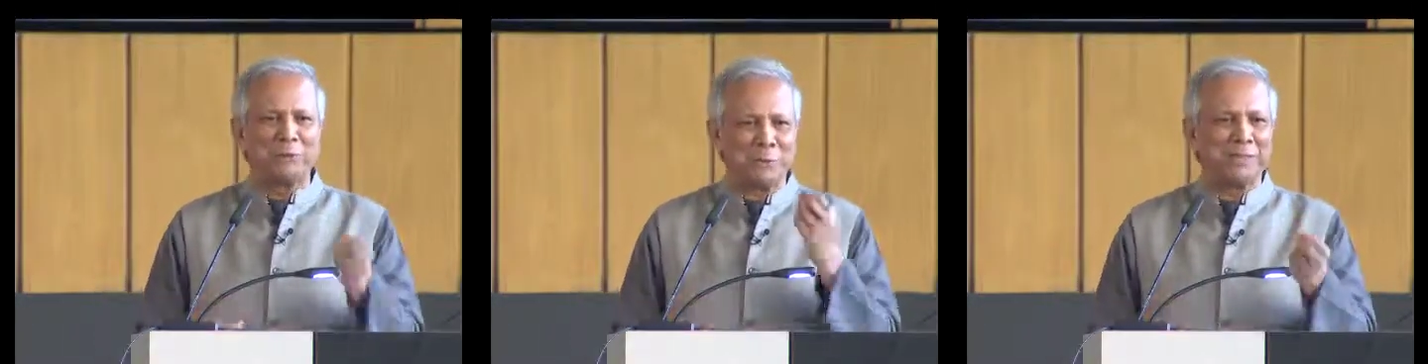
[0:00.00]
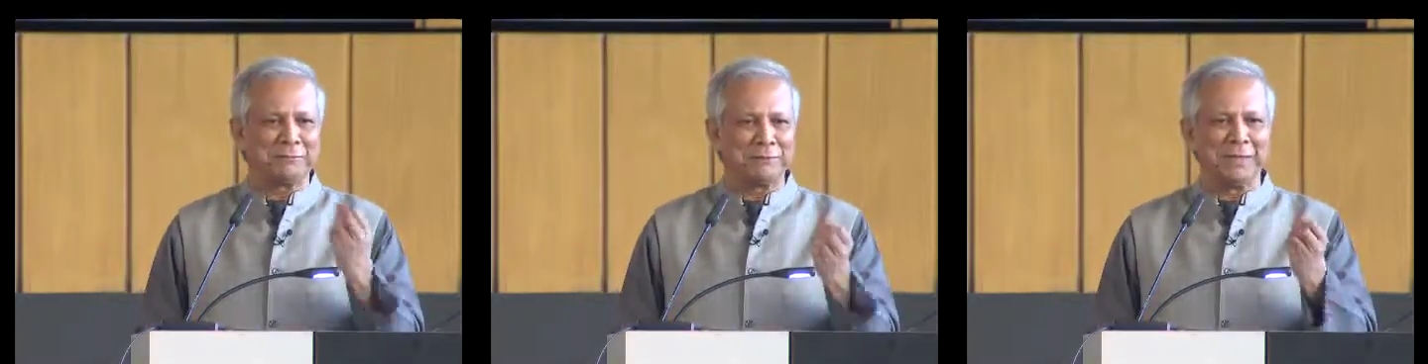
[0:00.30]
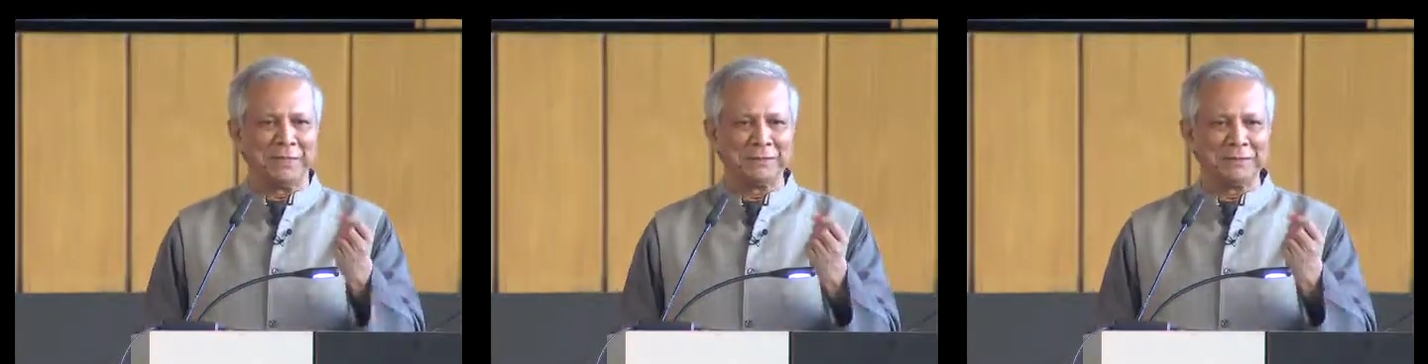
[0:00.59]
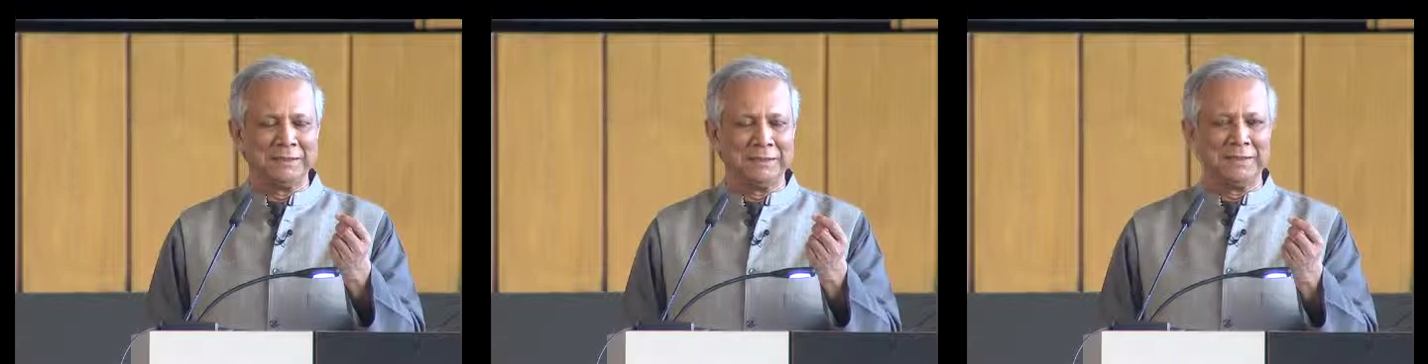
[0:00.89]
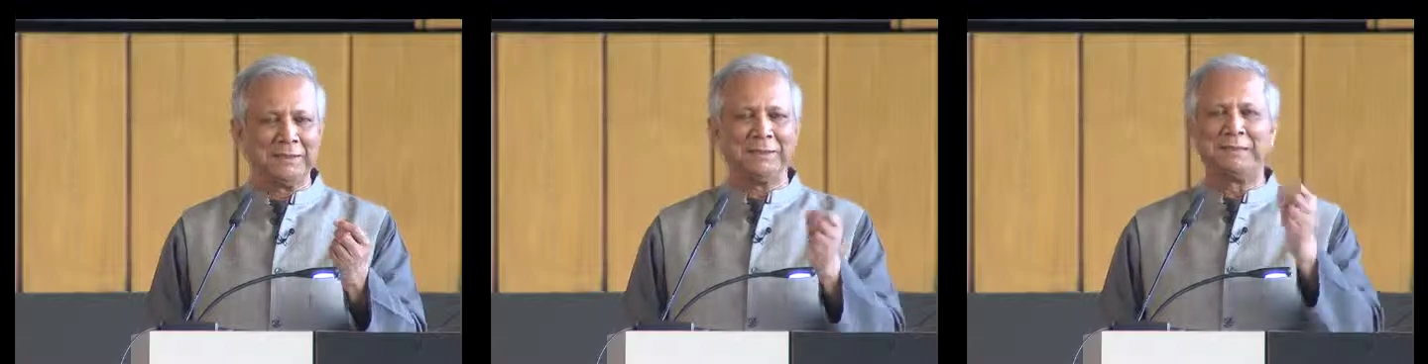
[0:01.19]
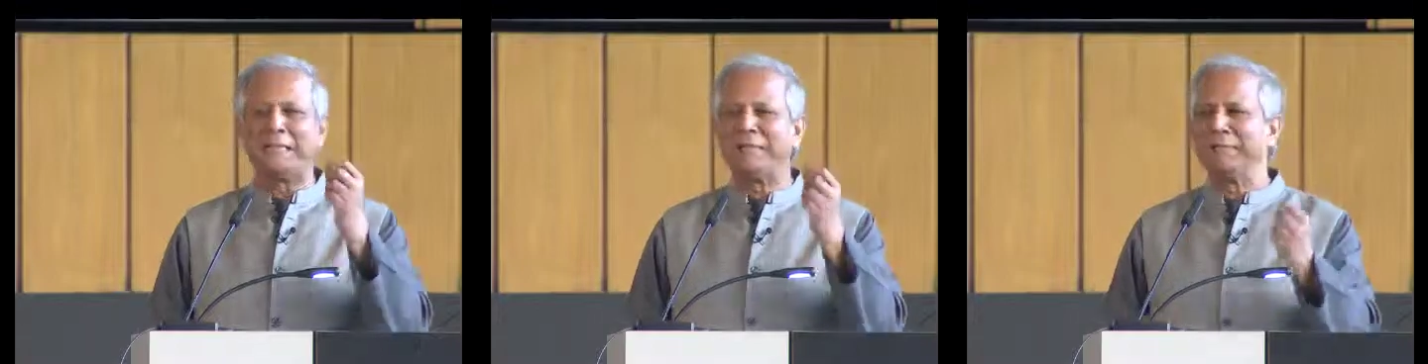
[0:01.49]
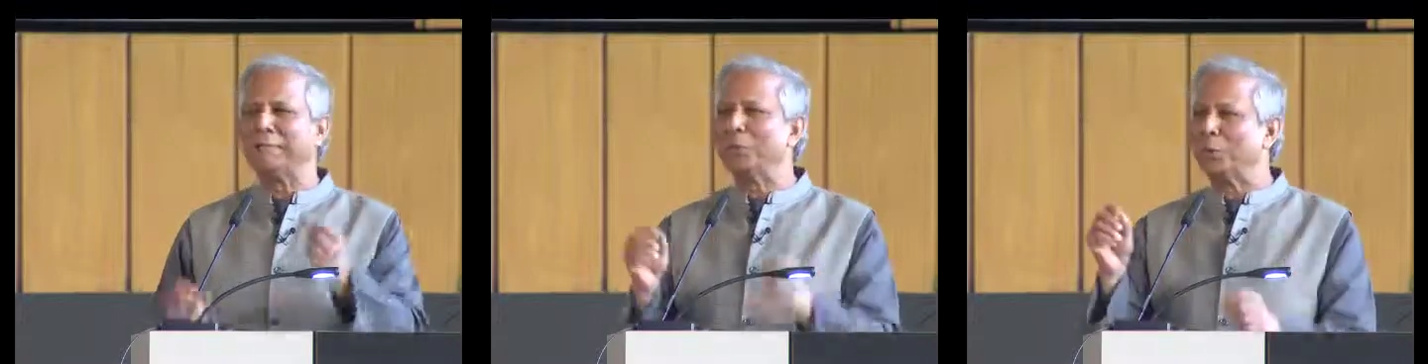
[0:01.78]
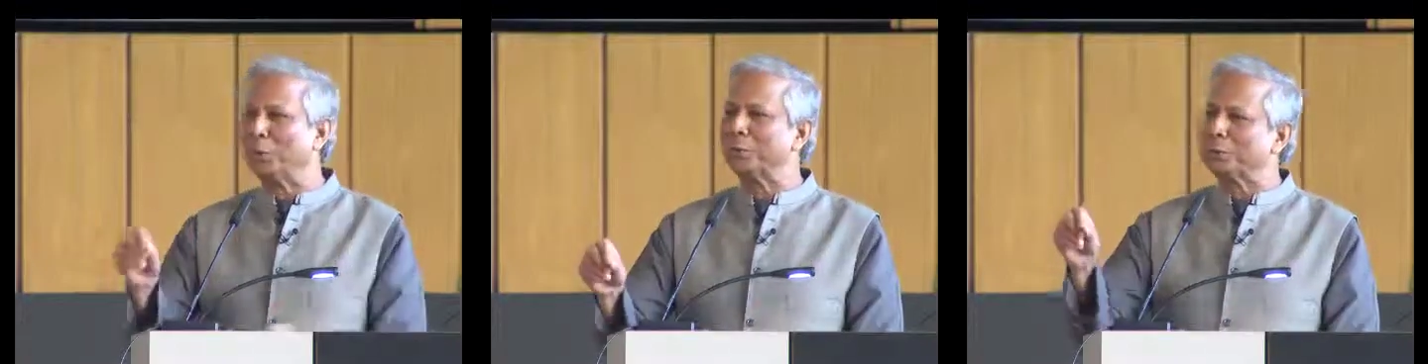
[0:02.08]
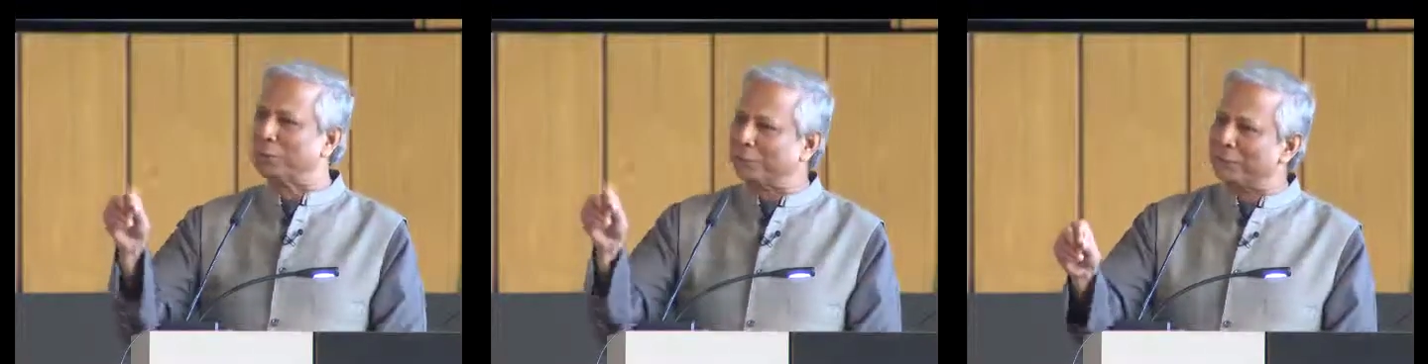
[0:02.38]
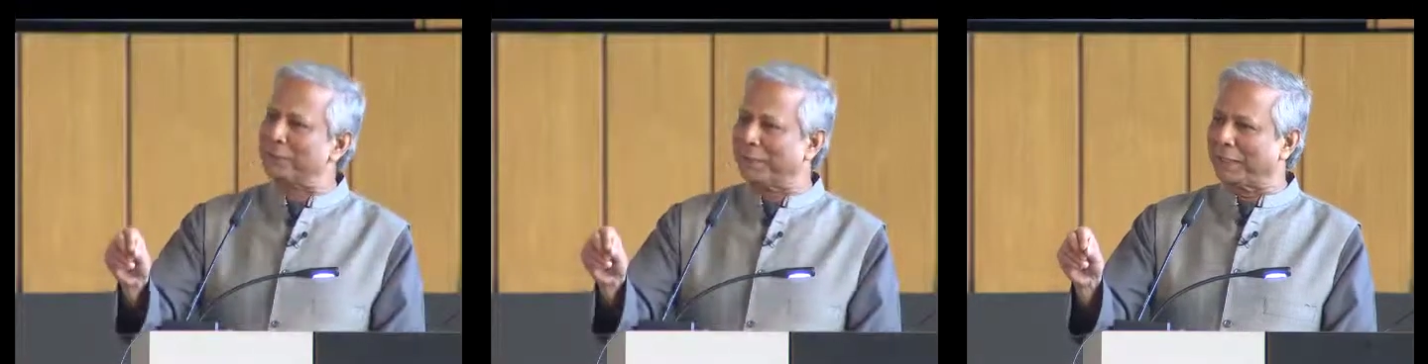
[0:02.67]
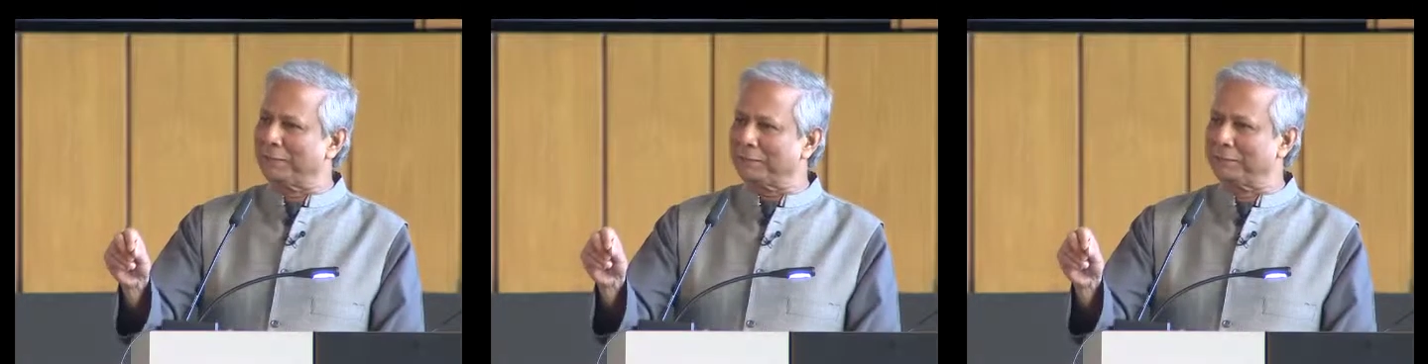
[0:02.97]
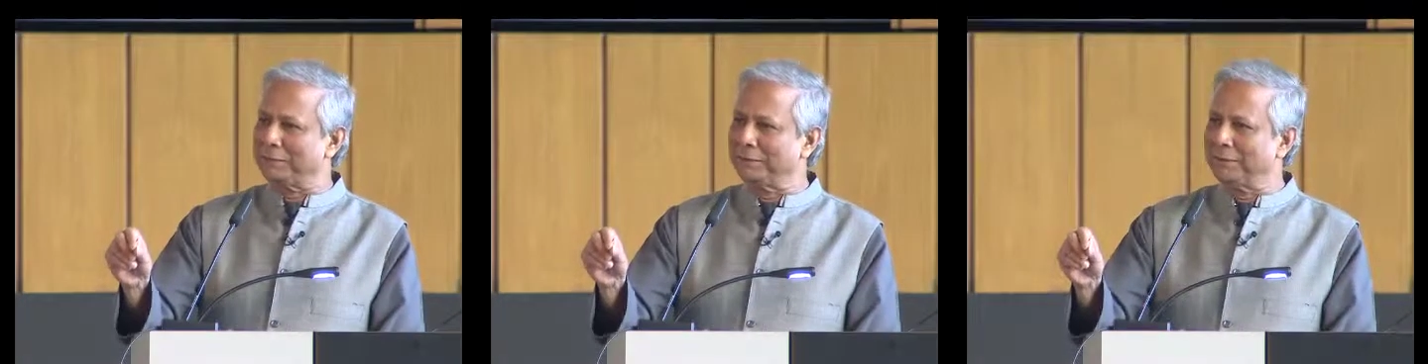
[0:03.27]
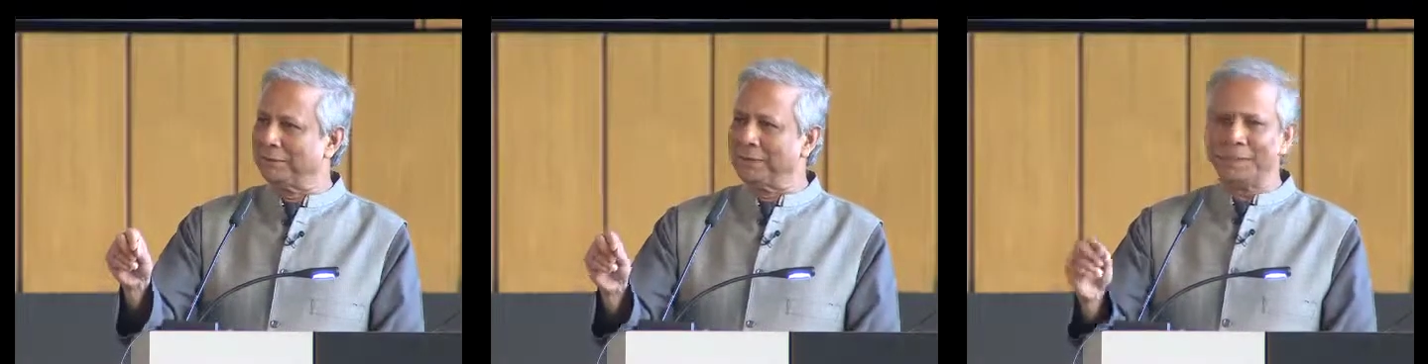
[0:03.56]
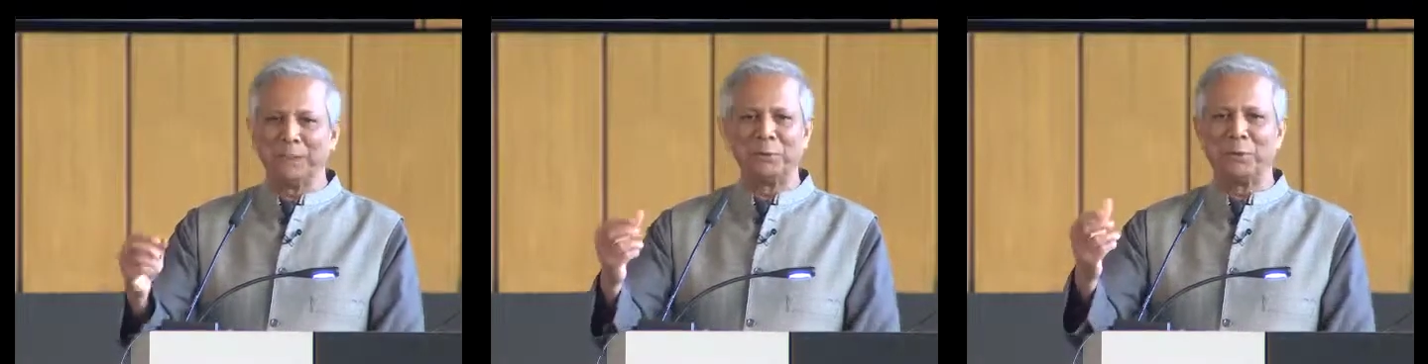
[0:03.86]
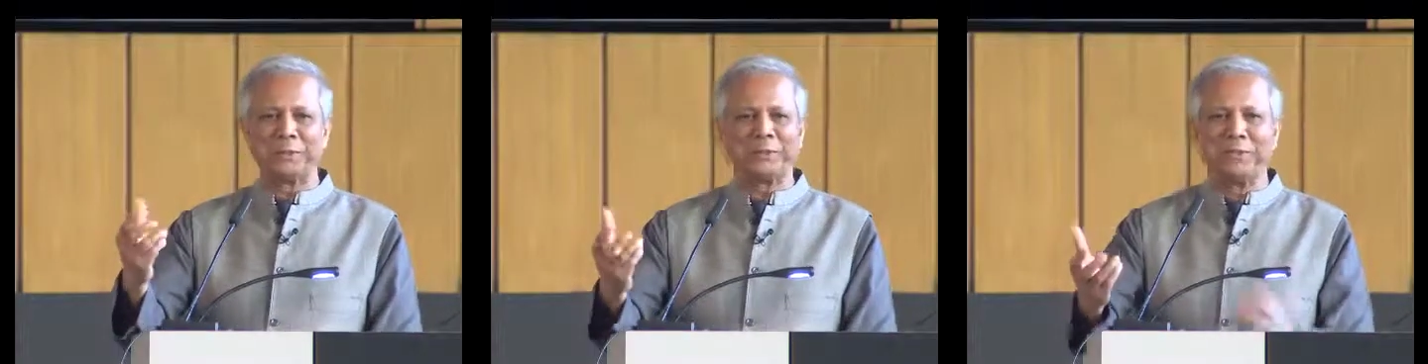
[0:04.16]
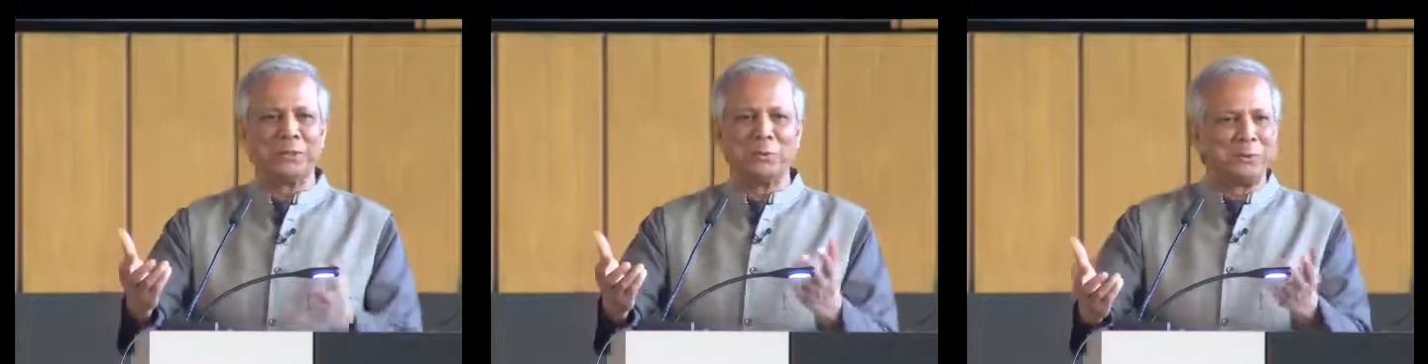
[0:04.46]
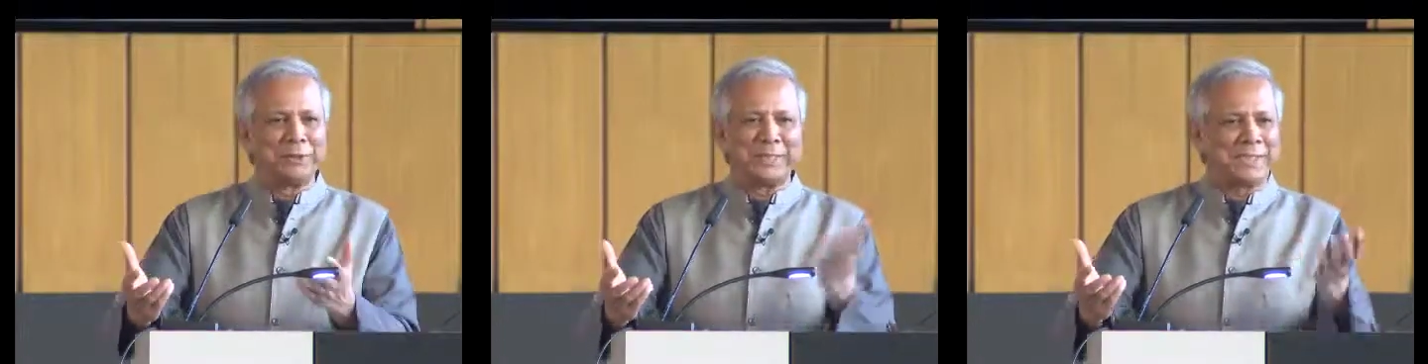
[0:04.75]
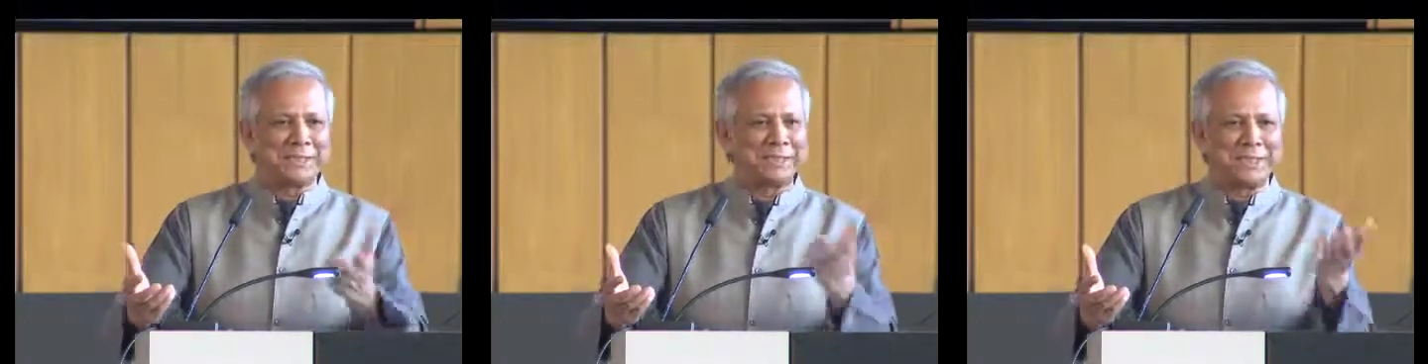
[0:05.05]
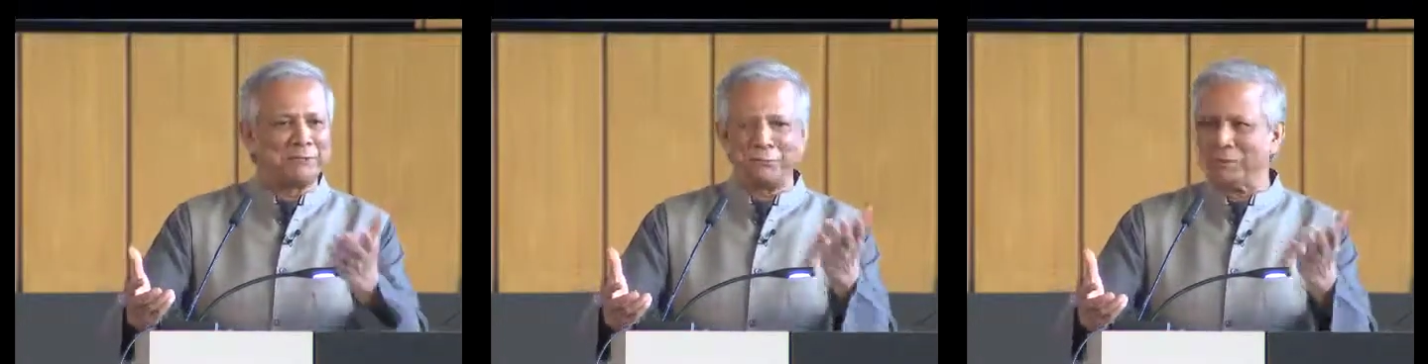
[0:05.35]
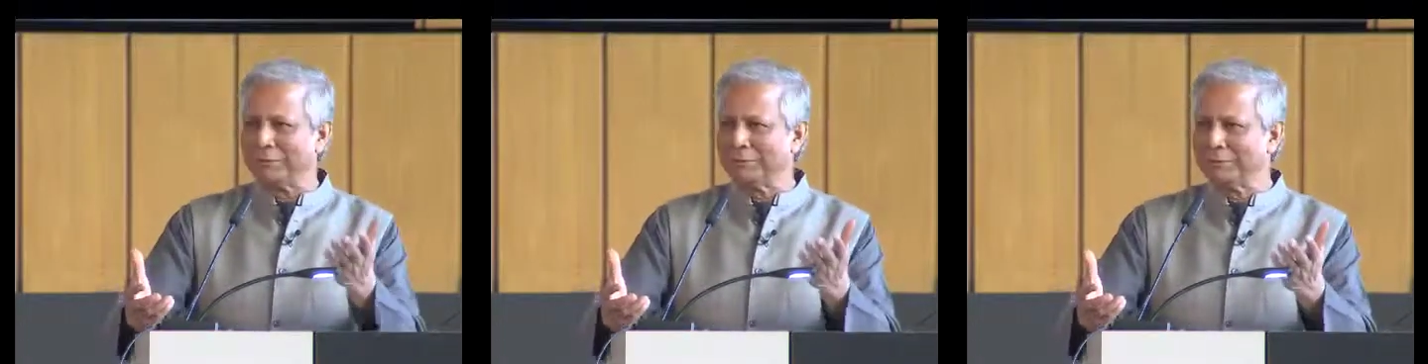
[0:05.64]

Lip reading: We have done, giving loans to these beggars. And what is the loan they are asking for?